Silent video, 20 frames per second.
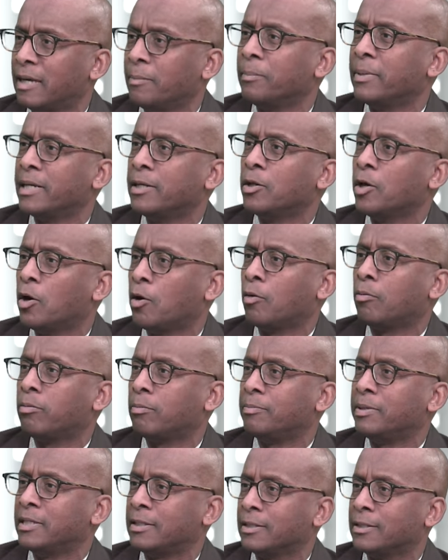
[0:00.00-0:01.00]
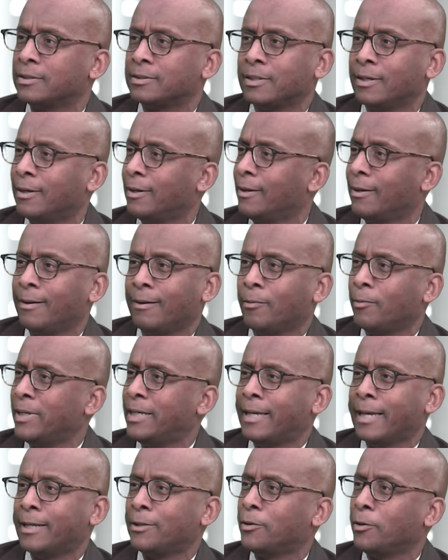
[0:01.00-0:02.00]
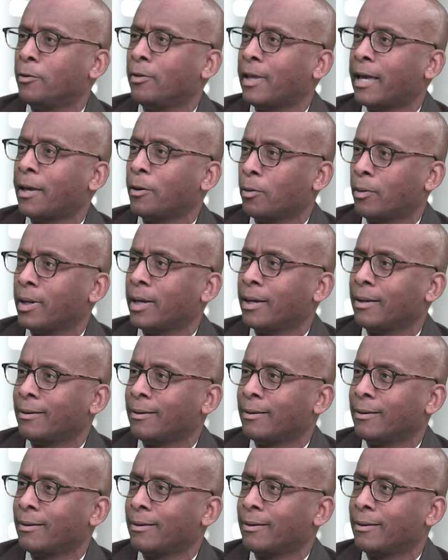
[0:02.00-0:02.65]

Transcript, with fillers: me know, because we can't do that, okay?